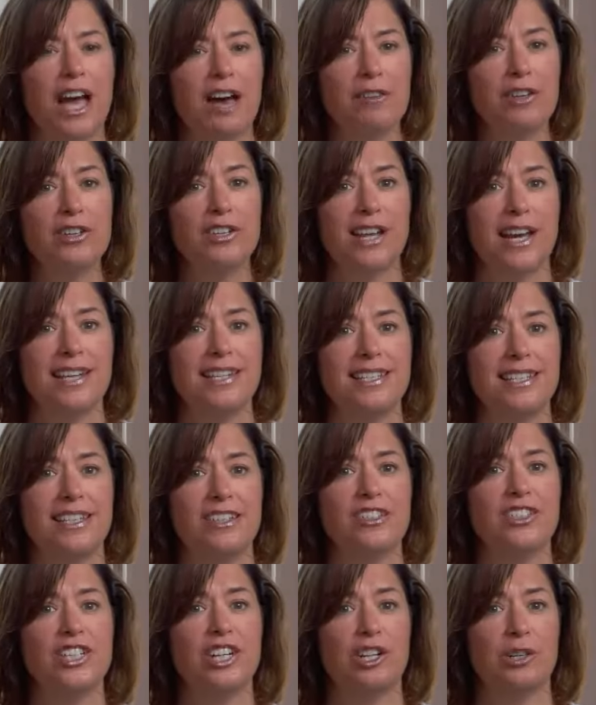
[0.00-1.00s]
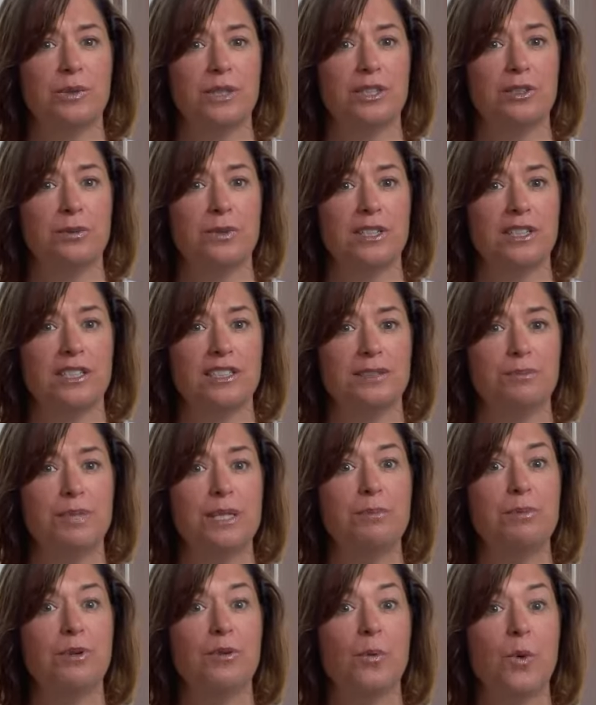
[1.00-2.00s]
have a good idea, share it with the world.
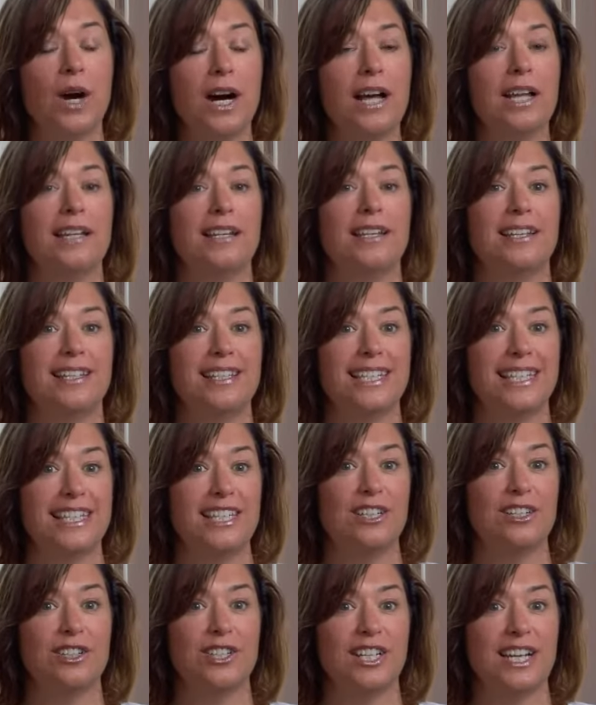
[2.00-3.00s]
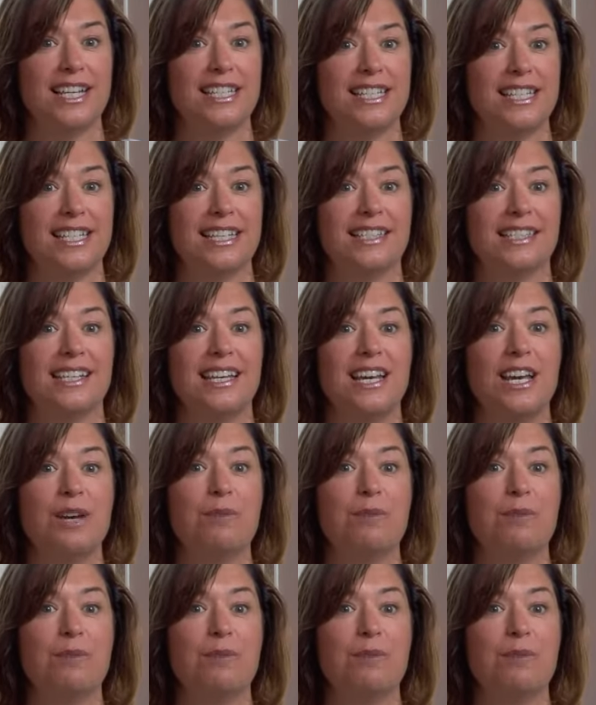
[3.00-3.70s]
People want to hear good ideas.